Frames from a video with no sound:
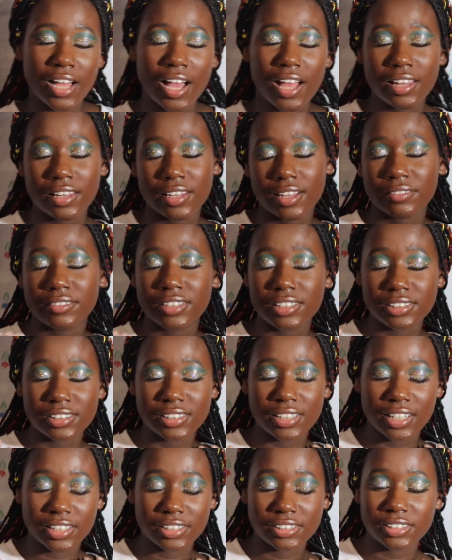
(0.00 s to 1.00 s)
I love
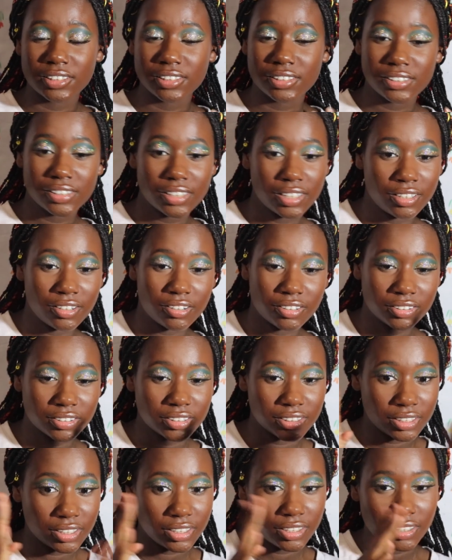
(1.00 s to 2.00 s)
these lashes and
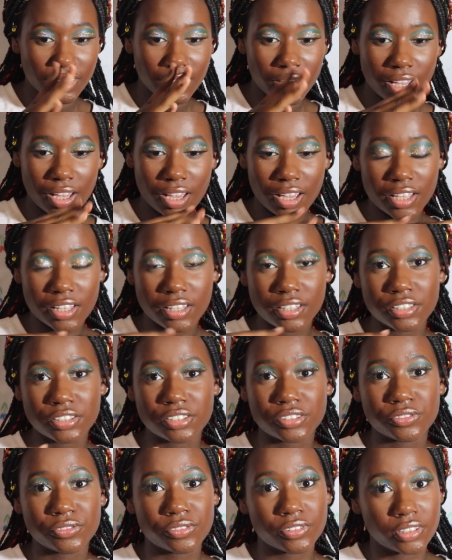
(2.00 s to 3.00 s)
honestly, it
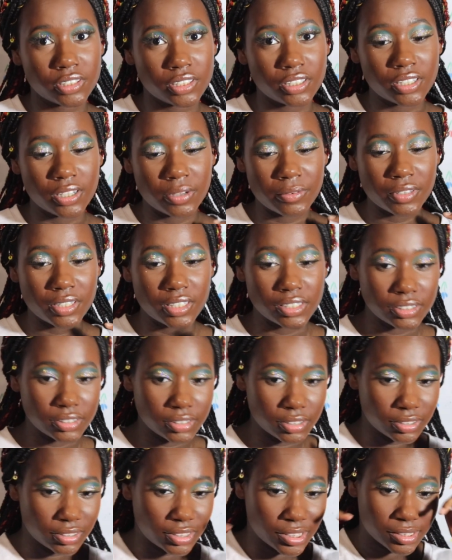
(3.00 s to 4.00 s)
looks really good with this
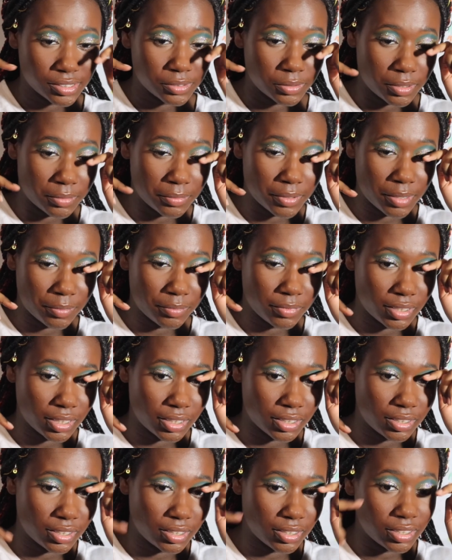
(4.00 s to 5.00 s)
look. That's why I'm happy
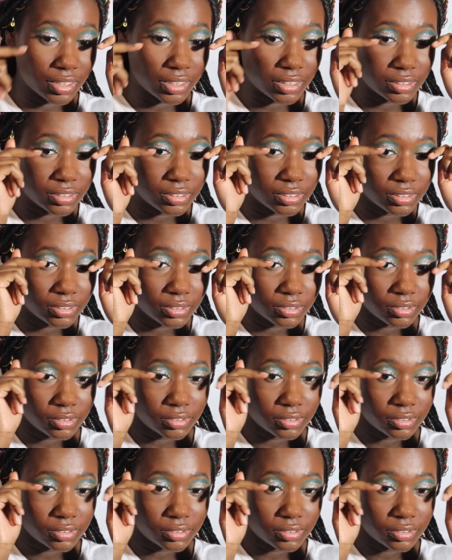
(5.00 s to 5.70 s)
I did this.